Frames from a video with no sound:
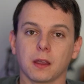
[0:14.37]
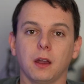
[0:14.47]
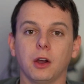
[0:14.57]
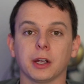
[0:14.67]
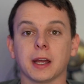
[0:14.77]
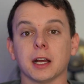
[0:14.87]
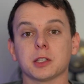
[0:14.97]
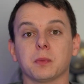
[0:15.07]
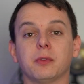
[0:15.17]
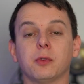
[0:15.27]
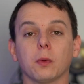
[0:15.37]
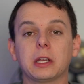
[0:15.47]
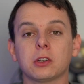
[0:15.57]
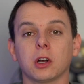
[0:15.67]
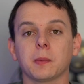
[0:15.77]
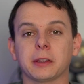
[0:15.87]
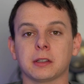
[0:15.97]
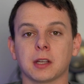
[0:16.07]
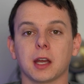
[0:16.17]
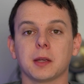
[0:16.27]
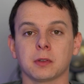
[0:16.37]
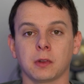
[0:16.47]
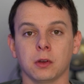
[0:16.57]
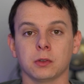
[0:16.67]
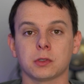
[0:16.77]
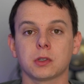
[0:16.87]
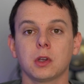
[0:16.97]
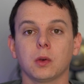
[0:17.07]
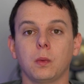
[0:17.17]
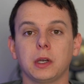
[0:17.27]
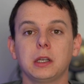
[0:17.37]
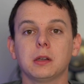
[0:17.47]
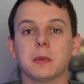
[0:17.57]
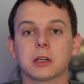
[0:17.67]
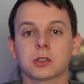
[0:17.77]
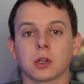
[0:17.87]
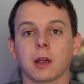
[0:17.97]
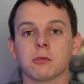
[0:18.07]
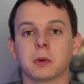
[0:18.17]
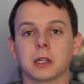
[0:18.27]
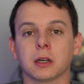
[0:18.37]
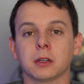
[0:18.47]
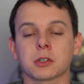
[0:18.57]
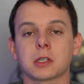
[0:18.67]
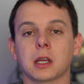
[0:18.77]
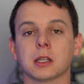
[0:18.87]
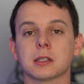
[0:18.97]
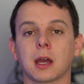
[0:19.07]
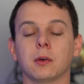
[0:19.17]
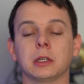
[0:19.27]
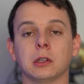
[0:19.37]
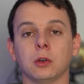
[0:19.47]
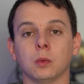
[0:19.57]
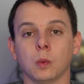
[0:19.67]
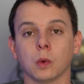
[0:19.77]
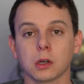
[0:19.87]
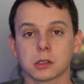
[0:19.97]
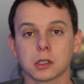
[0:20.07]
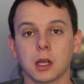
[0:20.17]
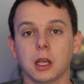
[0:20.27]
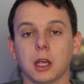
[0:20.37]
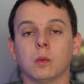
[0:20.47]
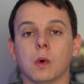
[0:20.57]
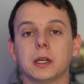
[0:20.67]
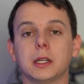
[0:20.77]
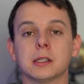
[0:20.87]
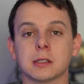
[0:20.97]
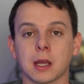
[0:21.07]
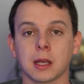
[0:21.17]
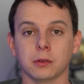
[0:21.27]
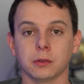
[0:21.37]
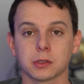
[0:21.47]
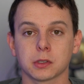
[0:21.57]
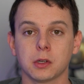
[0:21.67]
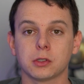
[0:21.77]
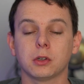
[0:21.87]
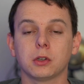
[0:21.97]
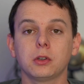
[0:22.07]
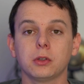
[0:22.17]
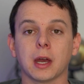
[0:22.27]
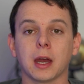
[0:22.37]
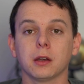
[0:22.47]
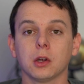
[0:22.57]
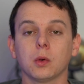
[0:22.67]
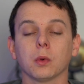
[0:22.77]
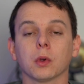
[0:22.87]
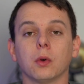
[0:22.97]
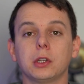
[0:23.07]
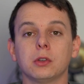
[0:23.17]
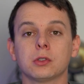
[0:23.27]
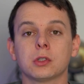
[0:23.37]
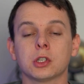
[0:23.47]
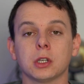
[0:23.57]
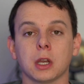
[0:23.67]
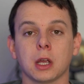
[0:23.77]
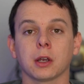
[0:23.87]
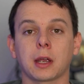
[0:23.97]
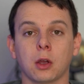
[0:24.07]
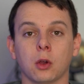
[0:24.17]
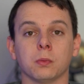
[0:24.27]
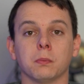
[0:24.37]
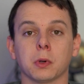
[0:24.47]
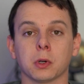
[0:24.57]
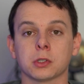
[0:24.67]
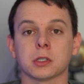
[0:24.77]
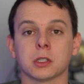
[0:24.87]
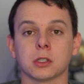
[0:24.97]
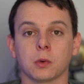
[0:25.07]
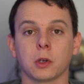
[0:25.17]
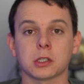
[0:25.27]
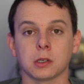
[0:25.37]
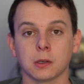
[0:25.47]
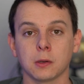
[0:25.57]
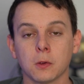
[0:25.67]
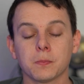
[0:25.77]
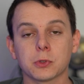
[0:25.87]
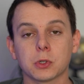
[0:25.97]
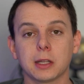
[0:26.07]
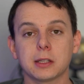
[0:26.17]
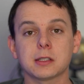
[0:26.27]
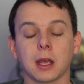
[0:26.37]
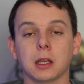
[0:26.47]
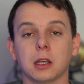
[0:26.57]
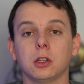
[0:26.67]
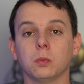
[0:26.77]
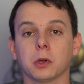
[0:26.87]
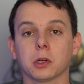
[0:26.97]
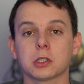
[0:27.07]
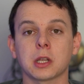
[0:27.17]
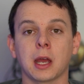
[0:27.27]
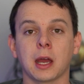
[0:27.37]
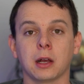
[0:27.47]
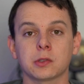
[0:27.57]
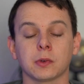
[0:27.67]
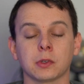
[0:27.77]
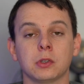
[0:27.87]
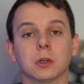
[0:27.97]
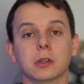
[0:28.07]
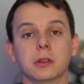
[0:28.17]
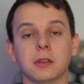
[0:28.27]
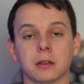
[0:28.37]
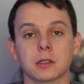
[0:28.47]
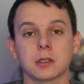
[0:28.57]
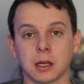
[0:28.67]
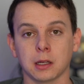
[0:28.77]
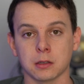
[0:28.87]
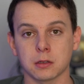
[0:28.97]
Alright guys, before we can talk about the types of loans, we need to make sure everybody understands how a loan works and what it entails. So to do that, we're going to use a generic home purchase situation. So let's say you purchase a house for $200,000